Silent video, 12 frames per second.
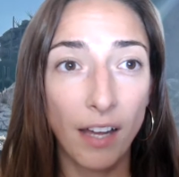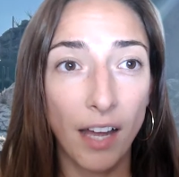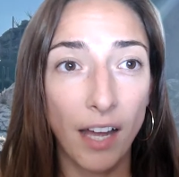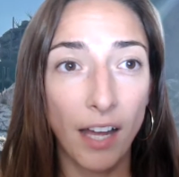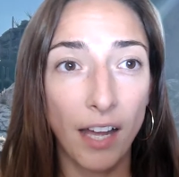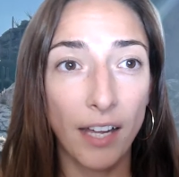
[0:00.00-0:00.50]

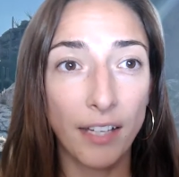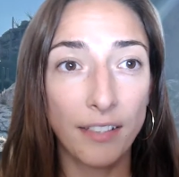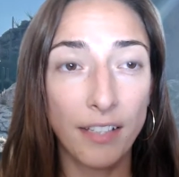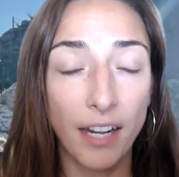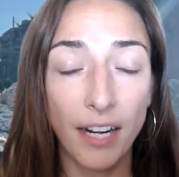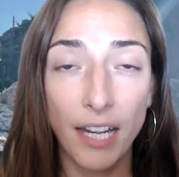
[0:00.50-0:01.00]
I did
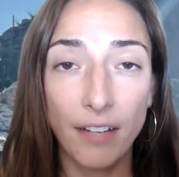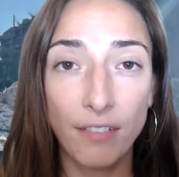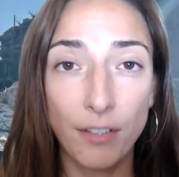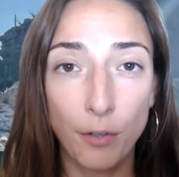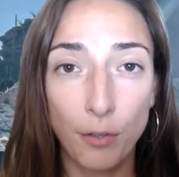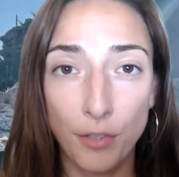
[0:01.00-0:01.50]
not have an
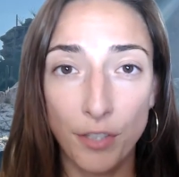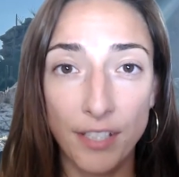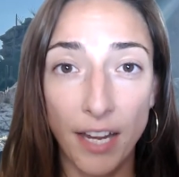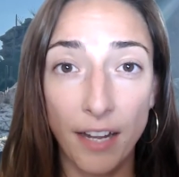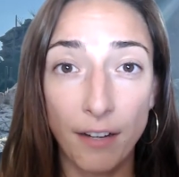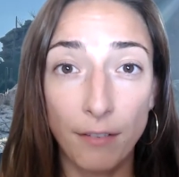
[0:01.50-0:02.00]

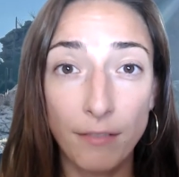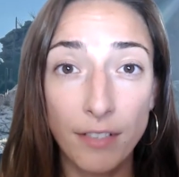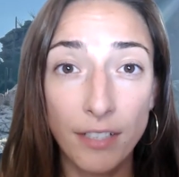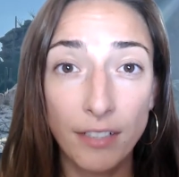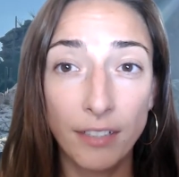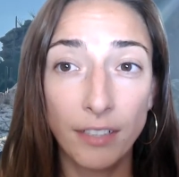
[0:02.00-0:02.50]
ultrasound.
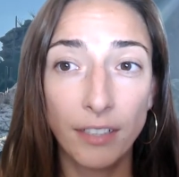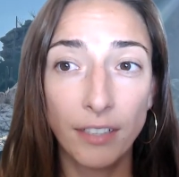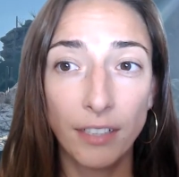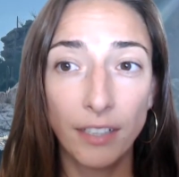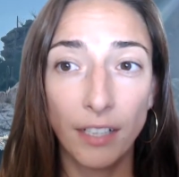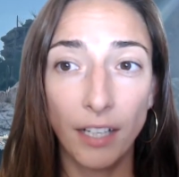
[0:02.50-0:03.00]

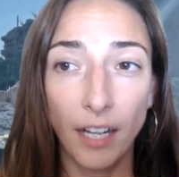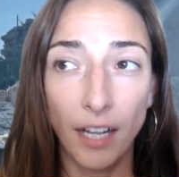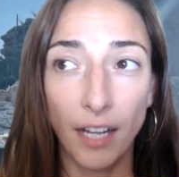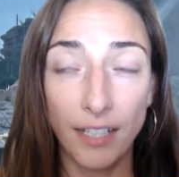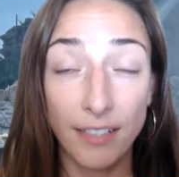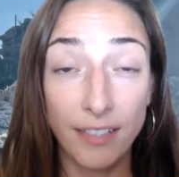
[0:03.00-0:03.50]

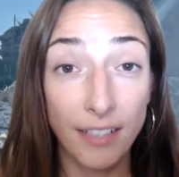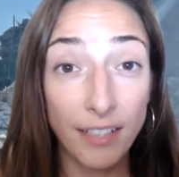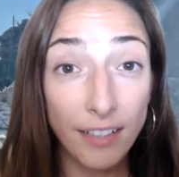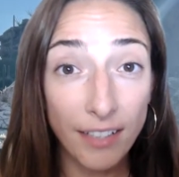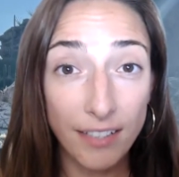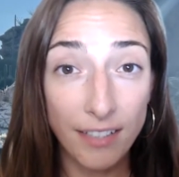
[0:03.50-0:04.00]
I did
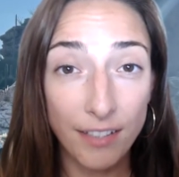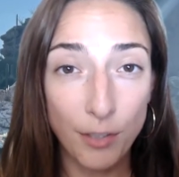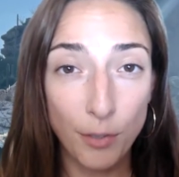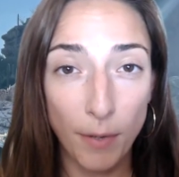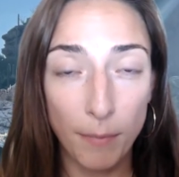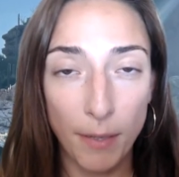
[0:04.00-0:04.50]
listen to
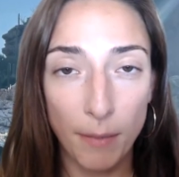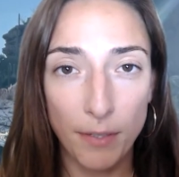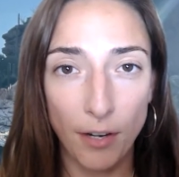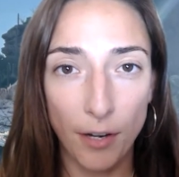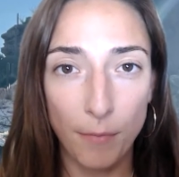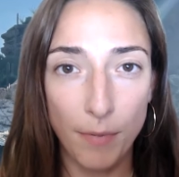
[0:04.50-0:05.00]
my baby's
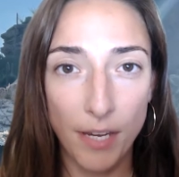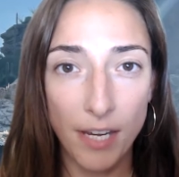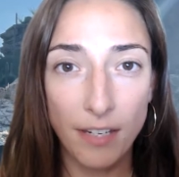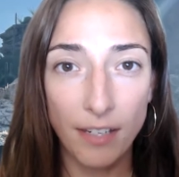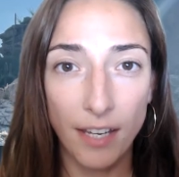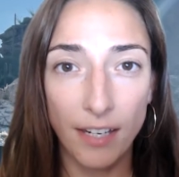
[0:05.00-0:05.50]

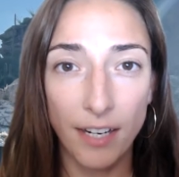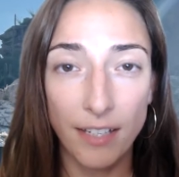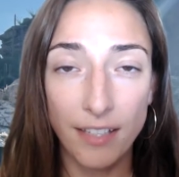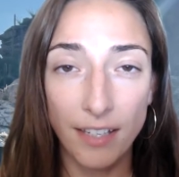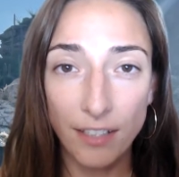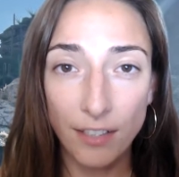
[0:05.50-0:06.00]
heartbeat, and I
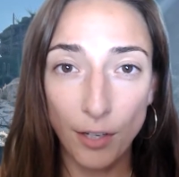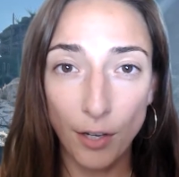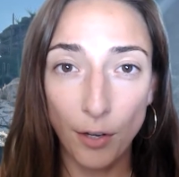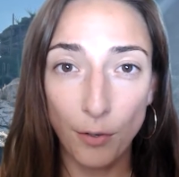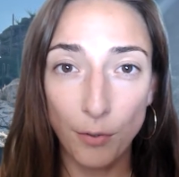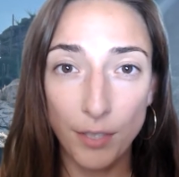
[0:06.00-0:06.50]
did
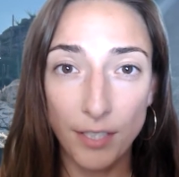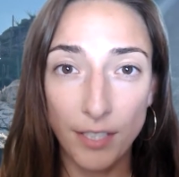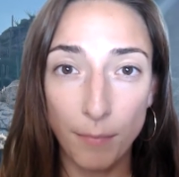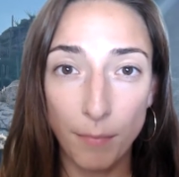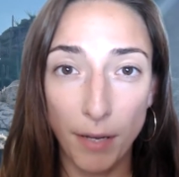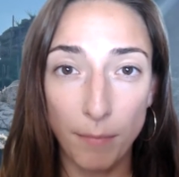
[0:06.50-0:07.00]
go see
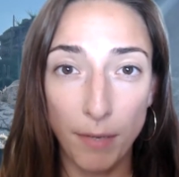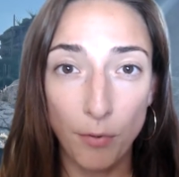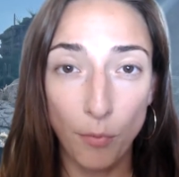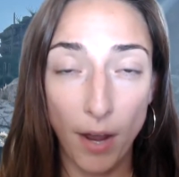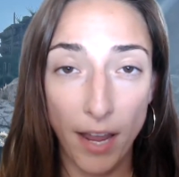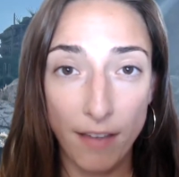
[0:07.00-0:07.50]
my
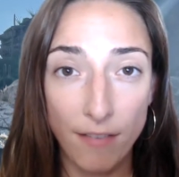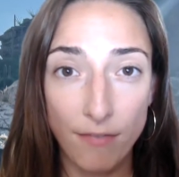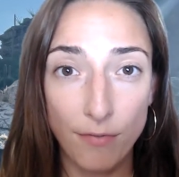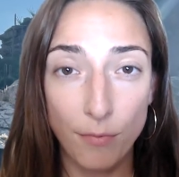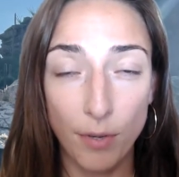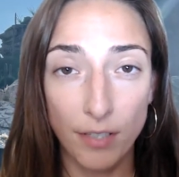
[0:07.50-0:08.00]
midwife
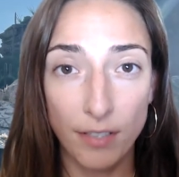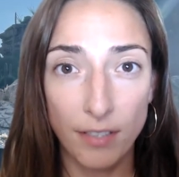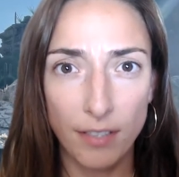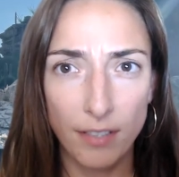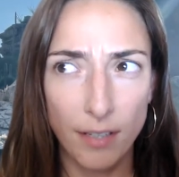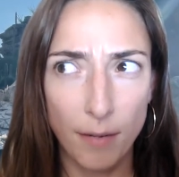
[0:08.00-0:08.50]

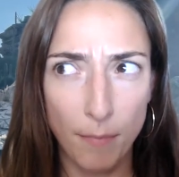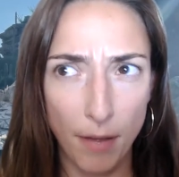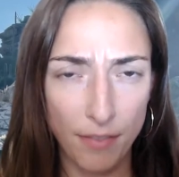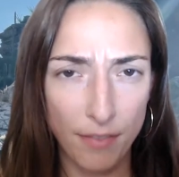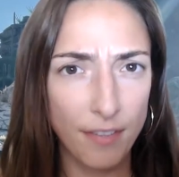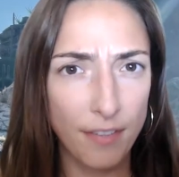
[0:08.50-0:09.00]
once a
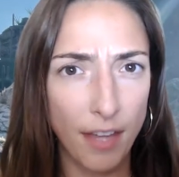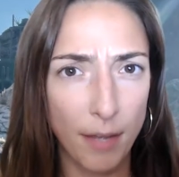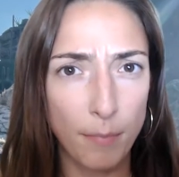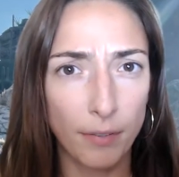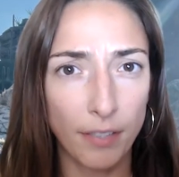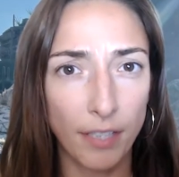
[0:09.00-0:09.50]
month, I
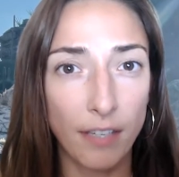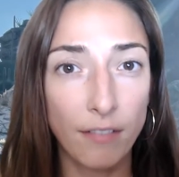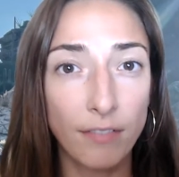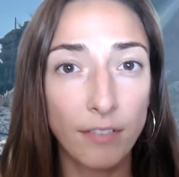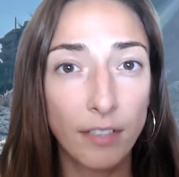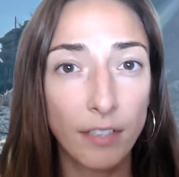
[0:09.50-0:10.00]
believe.
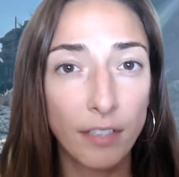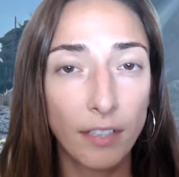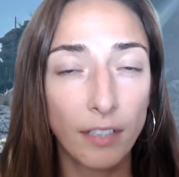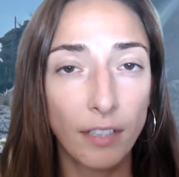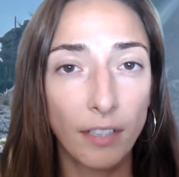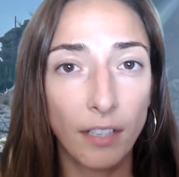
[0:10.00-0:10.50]

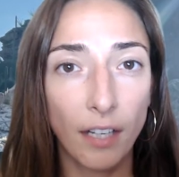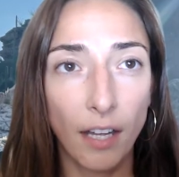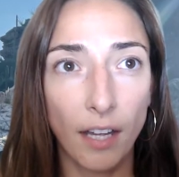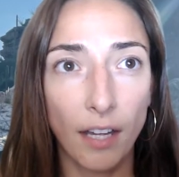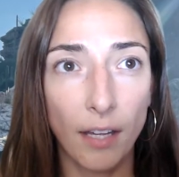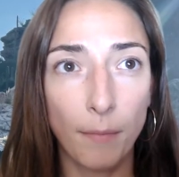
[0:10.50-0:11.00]

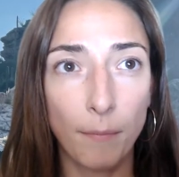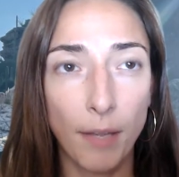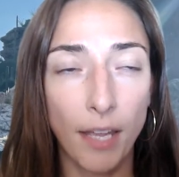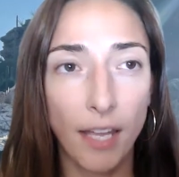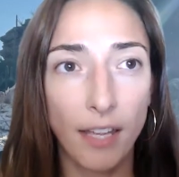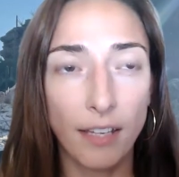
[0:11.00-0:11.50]

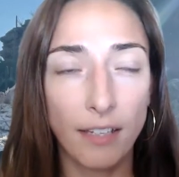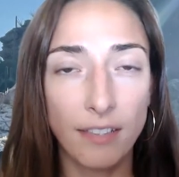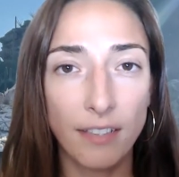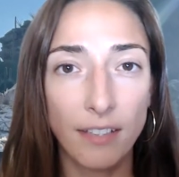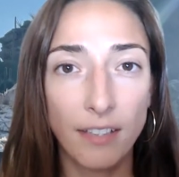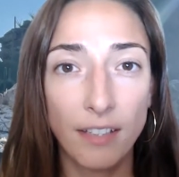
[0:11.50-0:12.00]
And
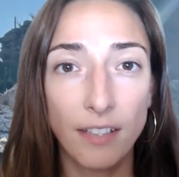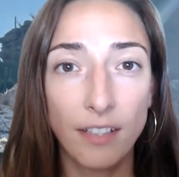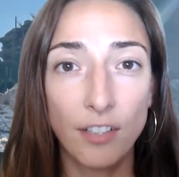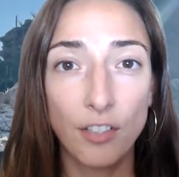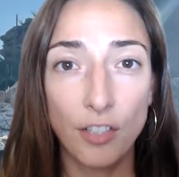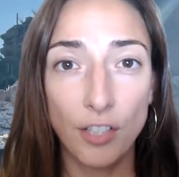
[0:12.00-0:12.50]

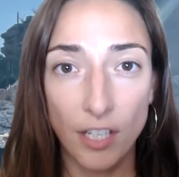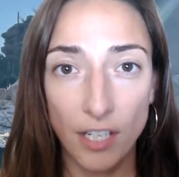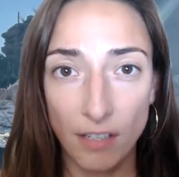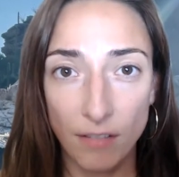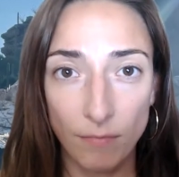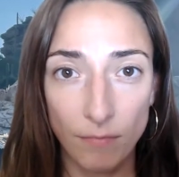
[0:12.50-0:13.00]

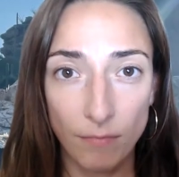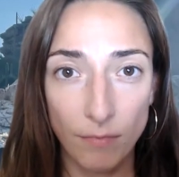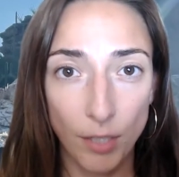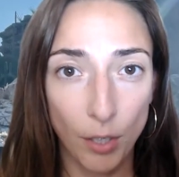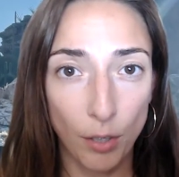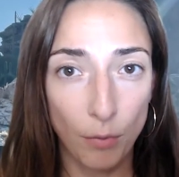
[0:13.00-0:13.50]
she
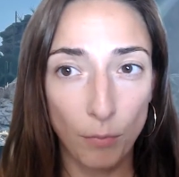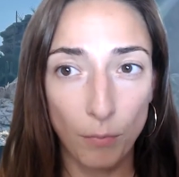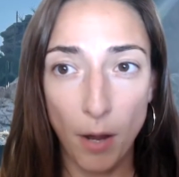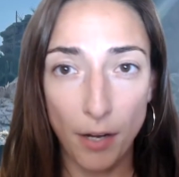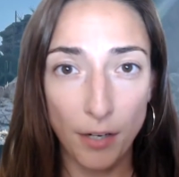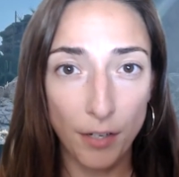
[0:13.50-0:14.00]

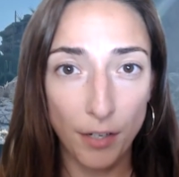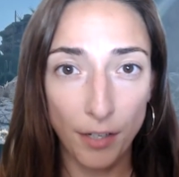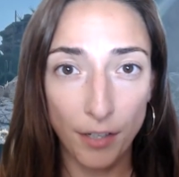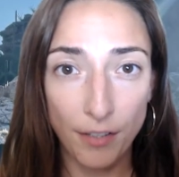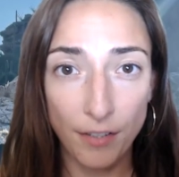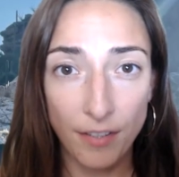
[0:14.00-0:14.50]

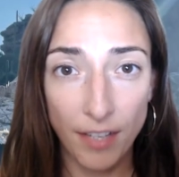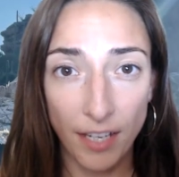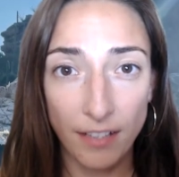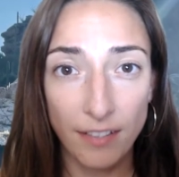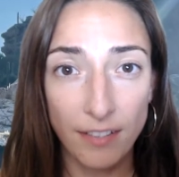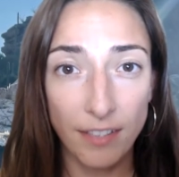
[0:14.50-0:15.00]
monitored
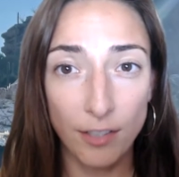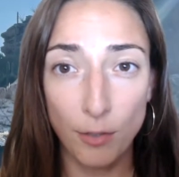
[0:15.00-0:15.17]
things that